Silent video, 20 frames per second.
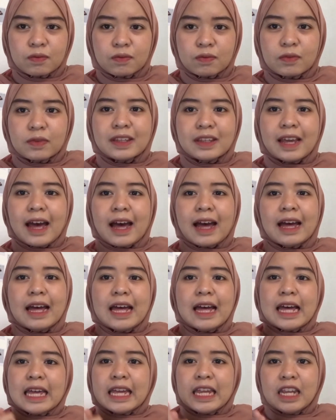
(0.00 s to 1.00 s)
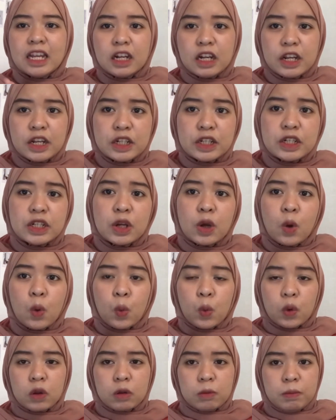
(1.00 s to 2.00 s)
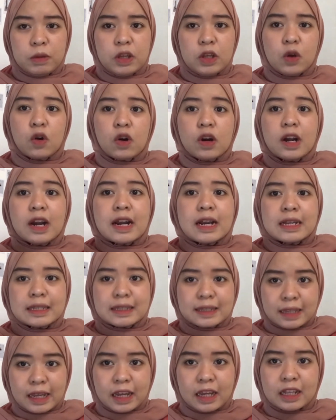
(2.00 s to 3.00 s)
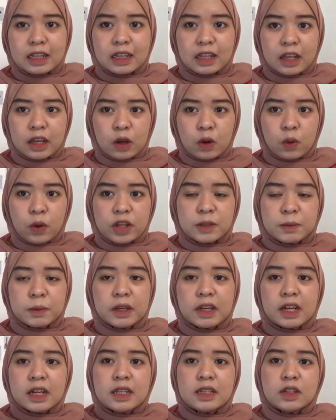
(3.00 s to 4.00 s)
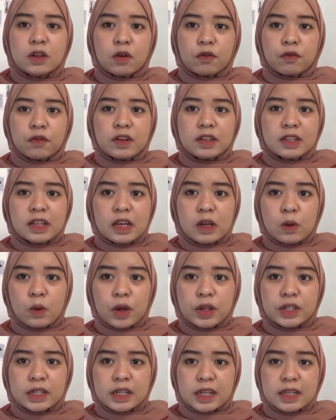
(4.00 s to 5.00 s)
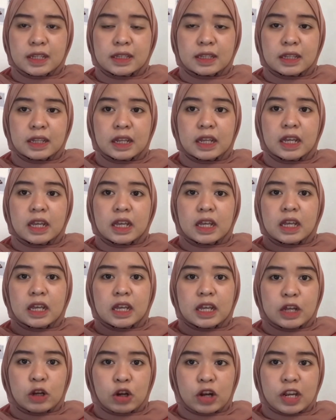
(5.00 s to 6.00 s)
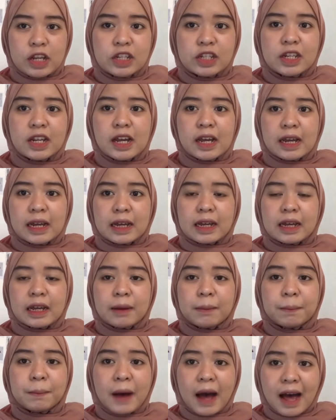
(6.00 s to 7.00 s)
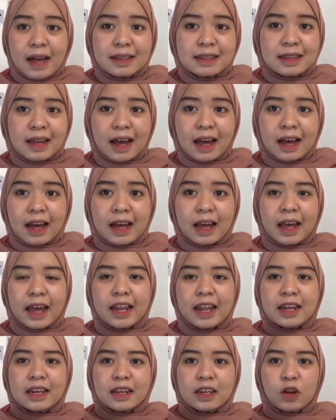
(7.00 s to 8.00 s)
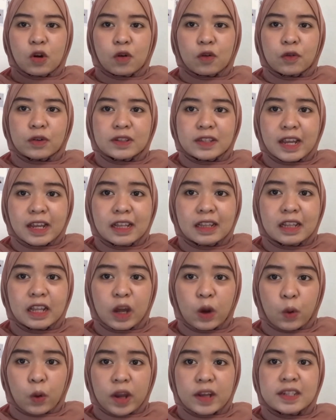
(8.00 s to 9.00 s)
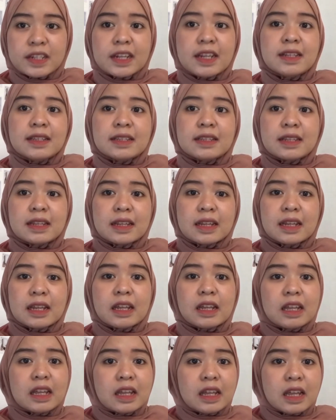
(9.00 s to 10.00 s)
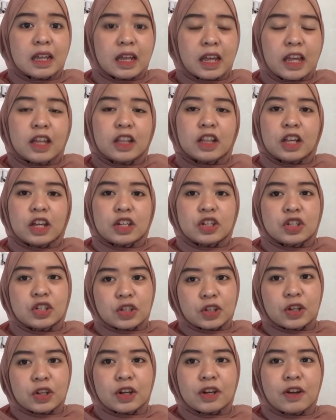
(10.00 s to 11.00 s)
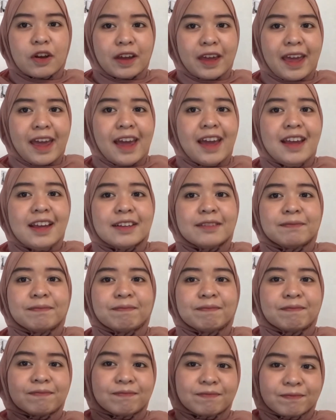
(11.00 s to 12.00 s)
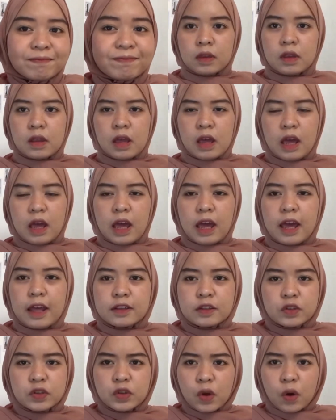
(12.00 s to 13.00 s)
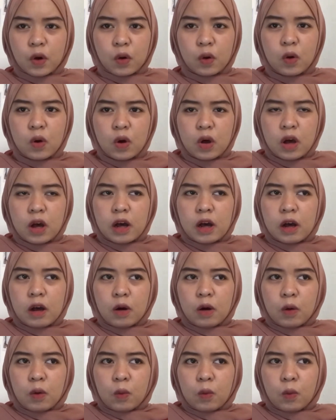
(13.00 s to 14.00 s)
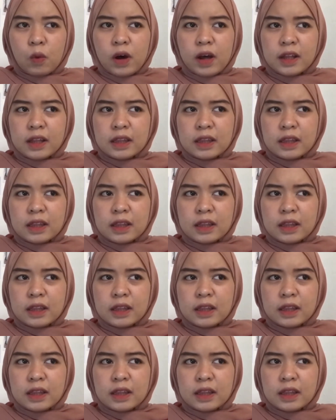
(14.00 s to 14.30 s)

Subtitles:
Yeah, English will be your second language because your first language is Indonesia, Bahasa, and your second language is English. Okay? And so, what